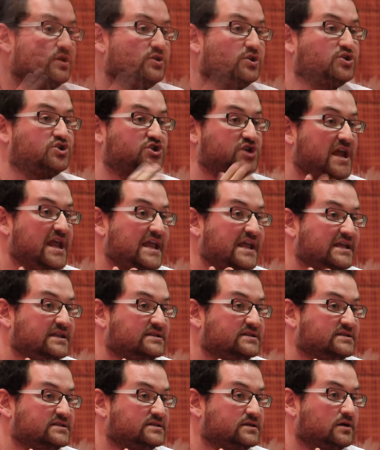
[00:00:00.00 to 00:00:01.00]
The
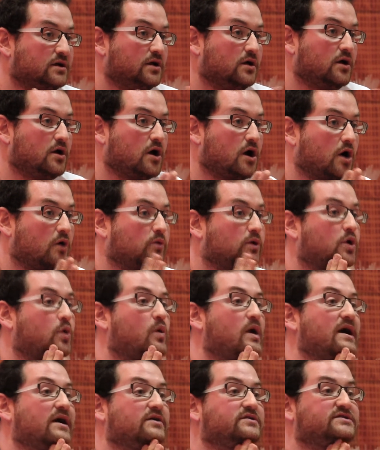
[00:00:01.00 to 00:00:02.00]
chains are
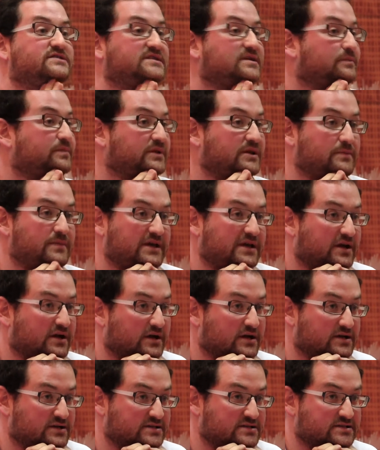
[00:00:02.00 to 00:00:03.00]
required simply
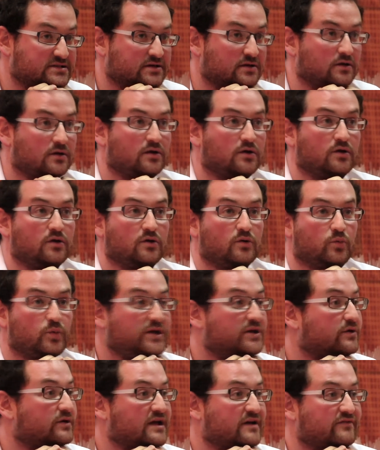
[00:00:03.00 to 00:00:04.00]
because
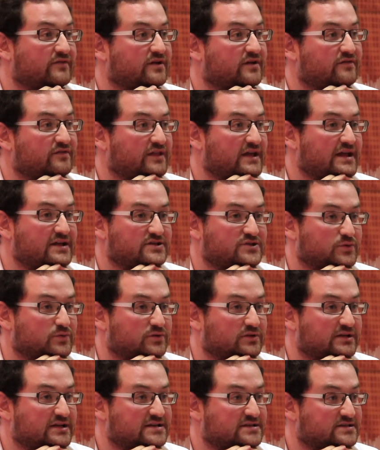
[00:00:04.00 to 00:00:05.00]
we don't have enough land to
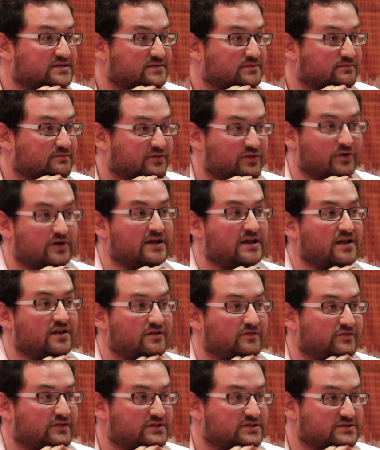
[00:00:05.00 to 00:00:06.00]
release 30
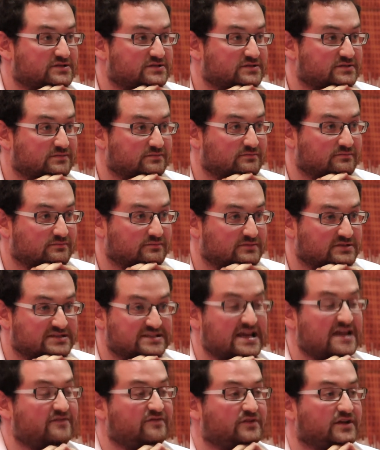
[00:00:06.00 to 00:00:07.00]
elephants
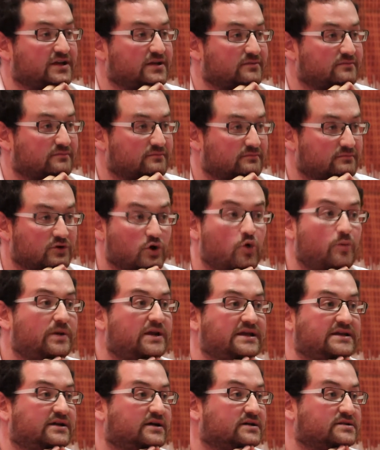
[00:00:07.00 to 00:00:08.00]
safely.
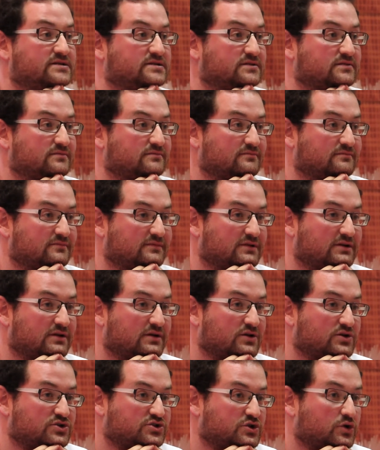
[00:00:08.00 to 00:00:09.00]
Nobody does.
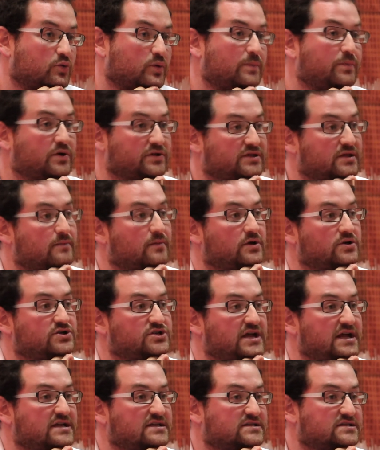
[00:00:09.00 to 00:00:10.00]
So we put them on
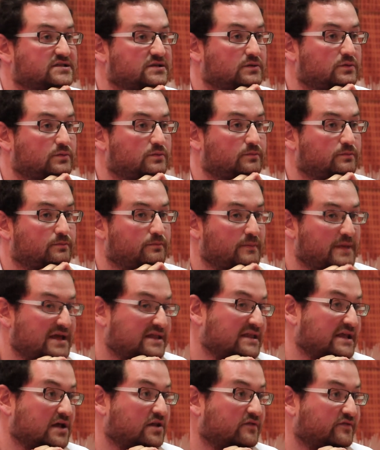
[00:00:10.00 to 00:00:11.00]
chains to
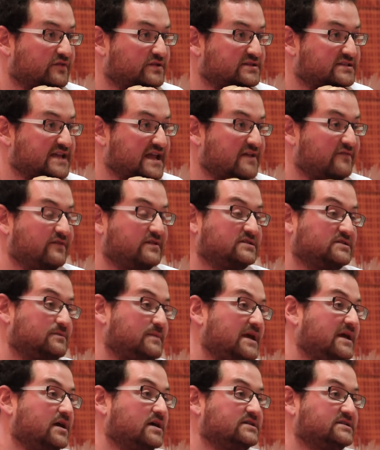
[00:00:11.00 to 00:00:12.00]
make the elephants safe and to
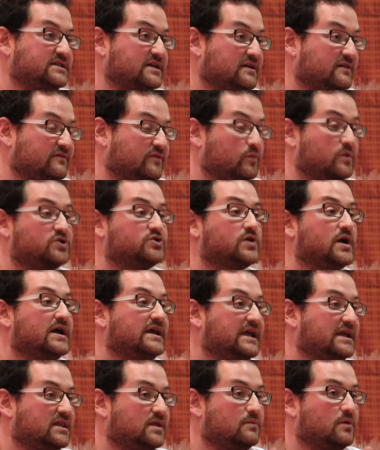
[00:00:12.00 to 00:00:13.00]
make us safe. And we try
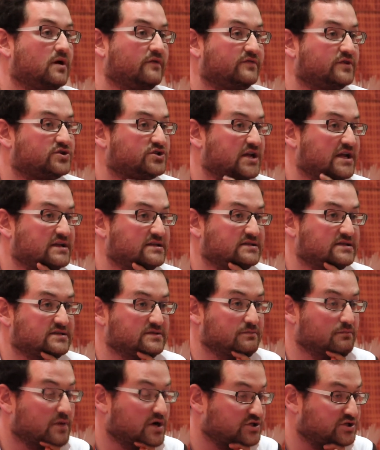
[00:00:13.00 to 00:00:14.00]
and get them off the chains
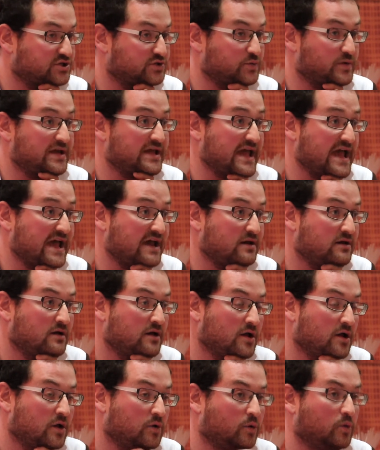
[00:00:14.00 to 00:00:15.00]
as much as we can.
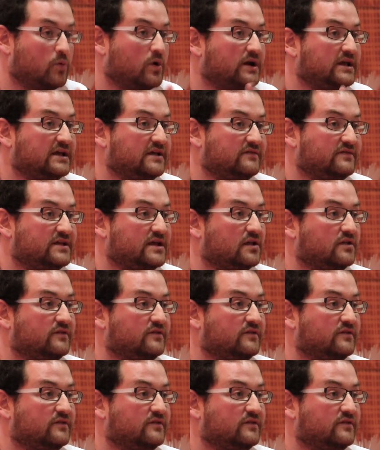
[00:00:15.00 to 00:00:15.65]
We want to give the